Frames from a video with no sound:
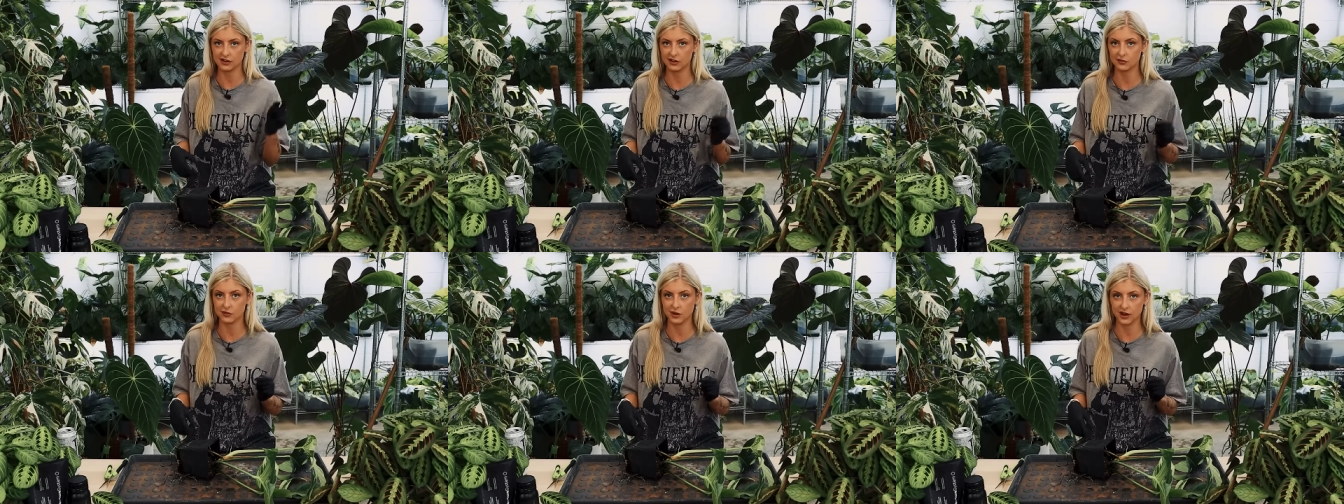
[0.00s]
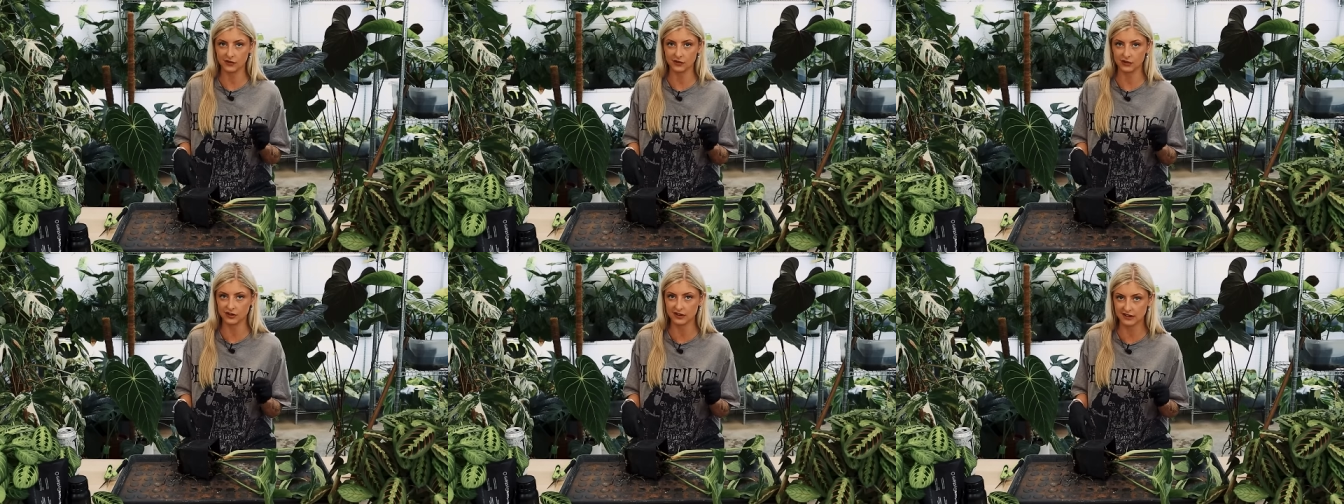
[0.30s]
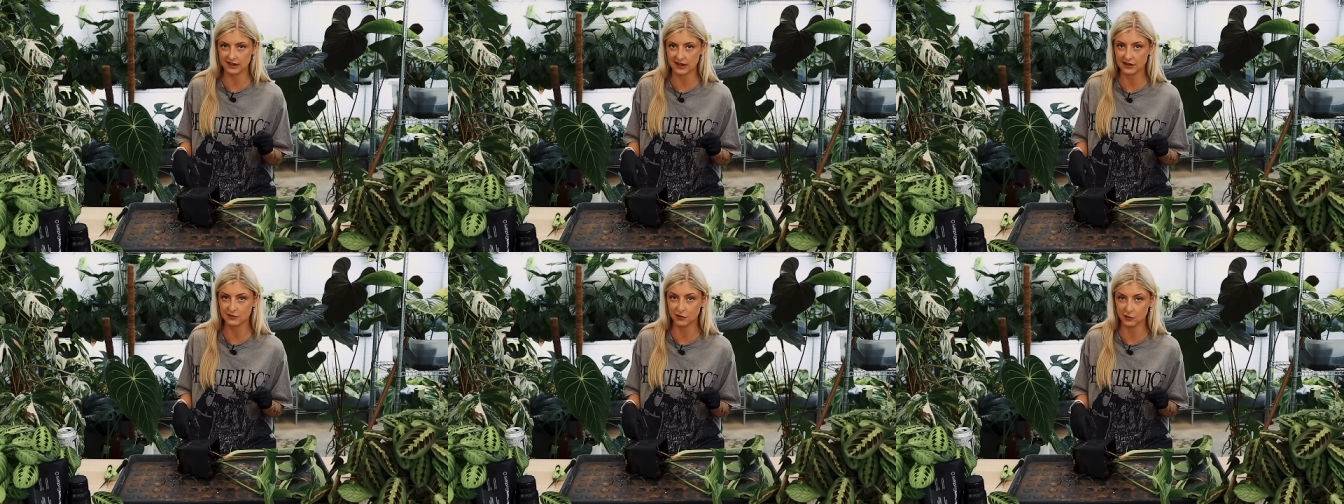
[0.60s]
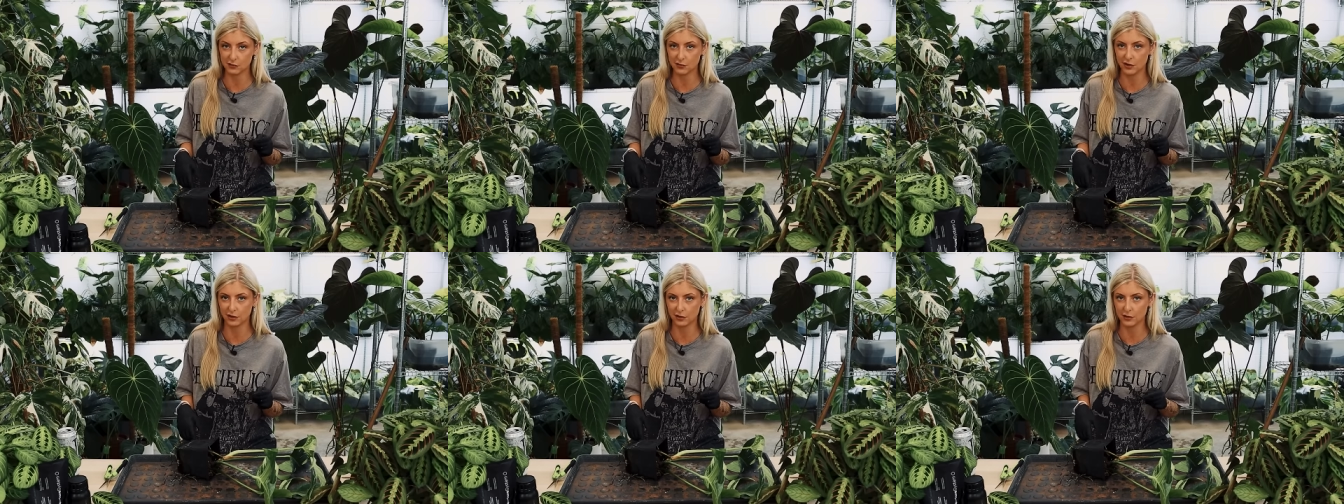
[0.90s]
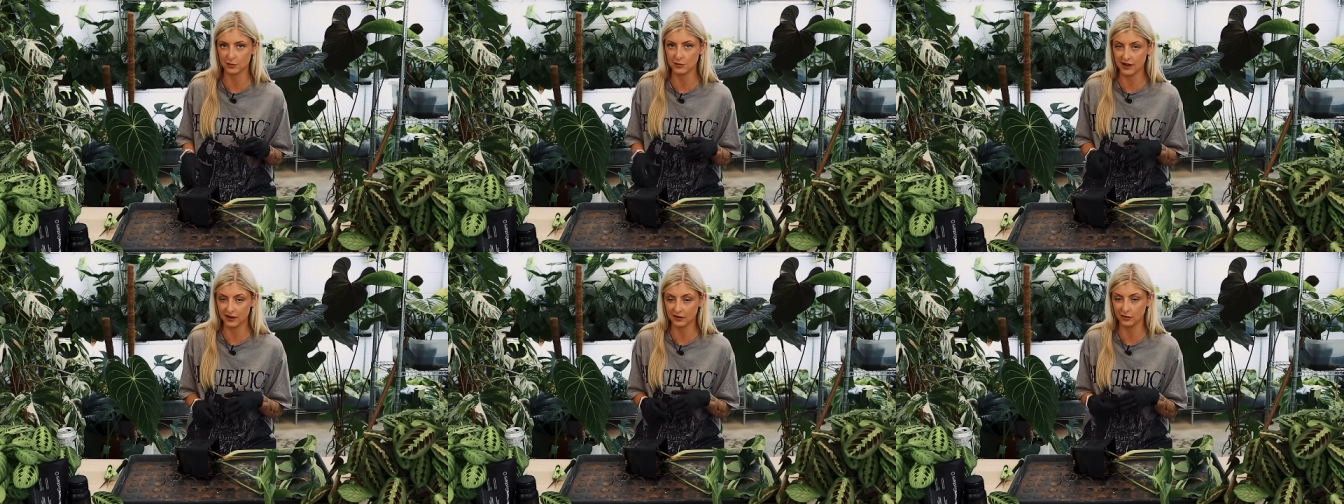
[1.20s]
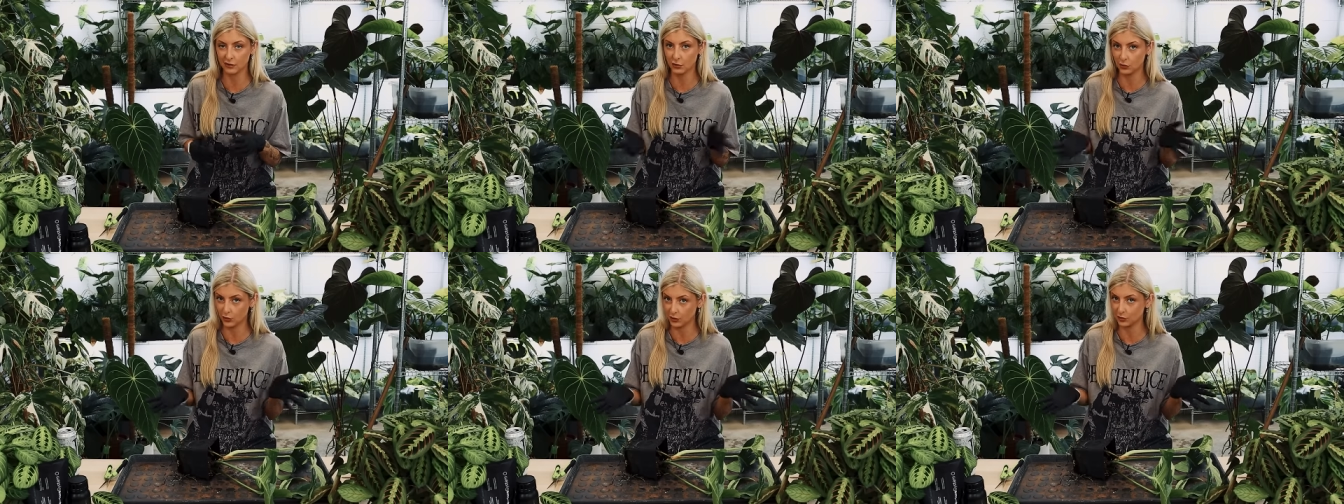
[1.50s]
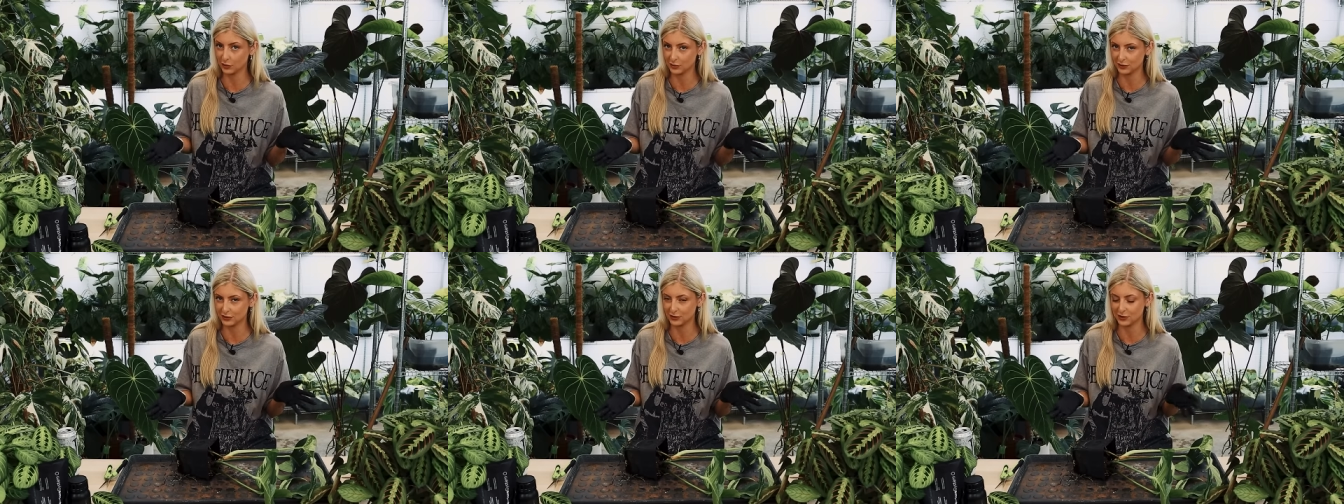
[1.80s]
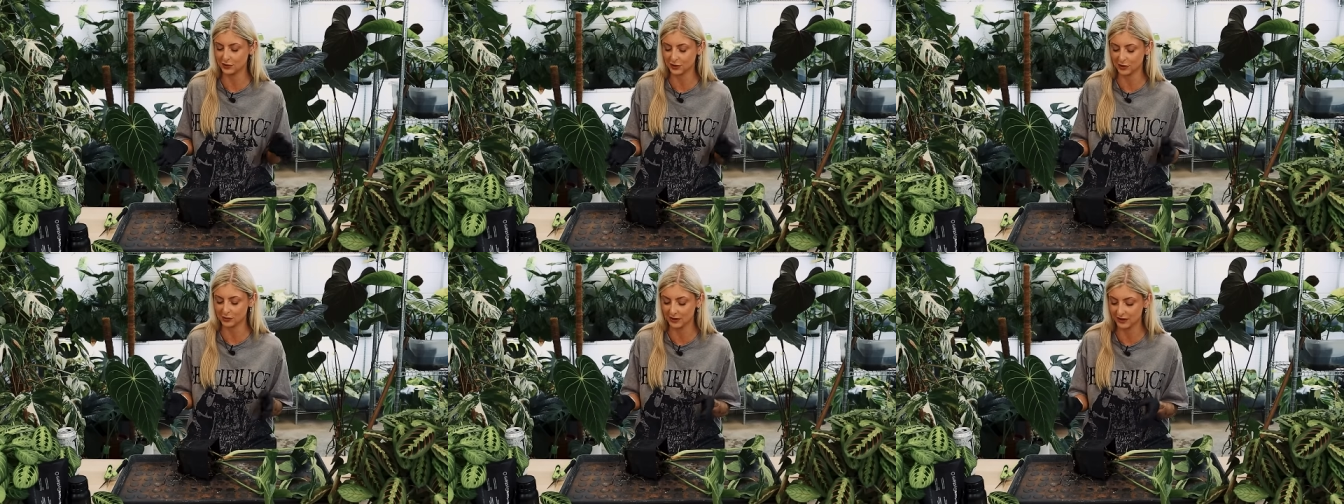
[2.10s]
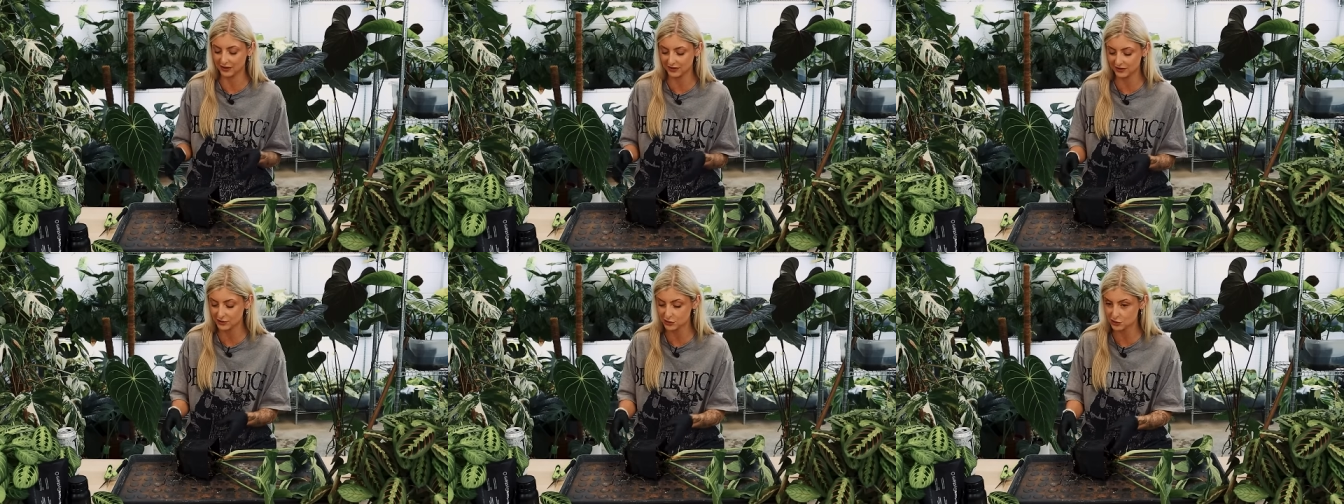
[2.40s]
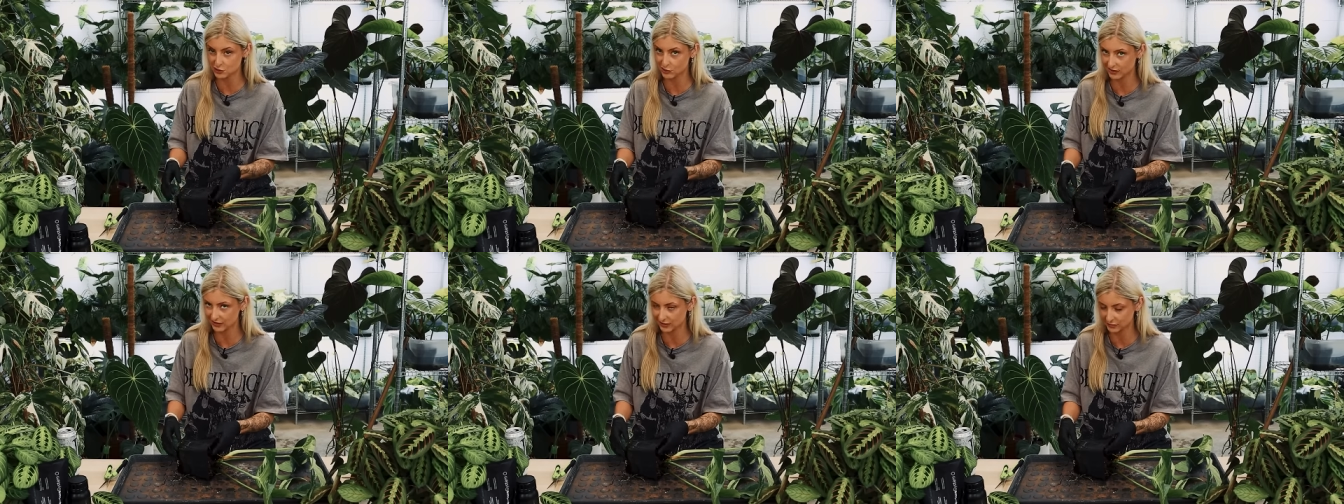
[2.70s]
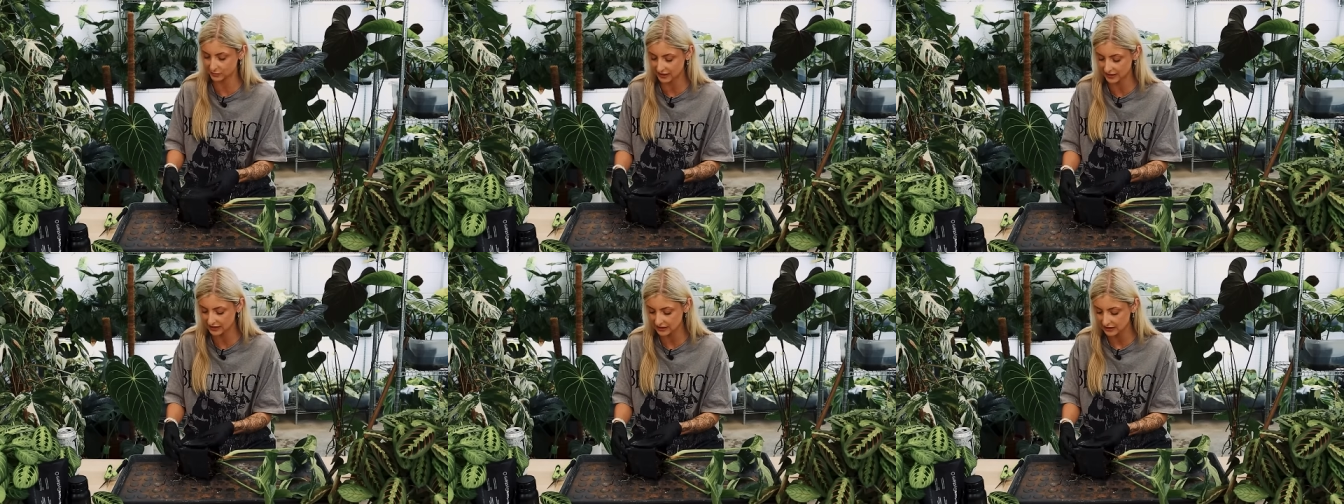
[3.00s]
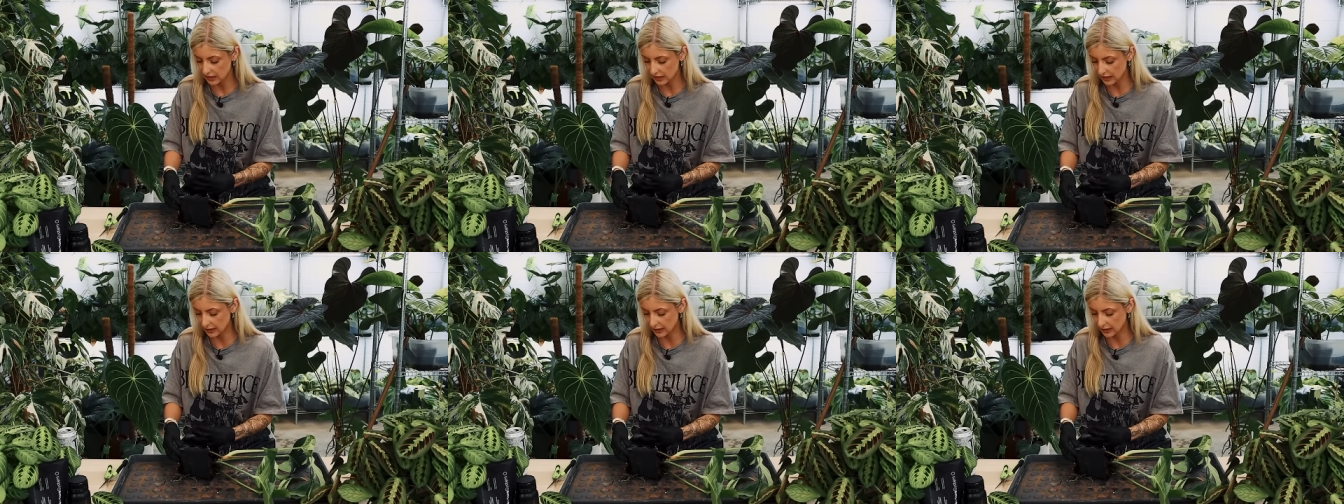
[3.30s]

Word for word: if you haven't seen from the thumbnail, we will be talking about it, trust me.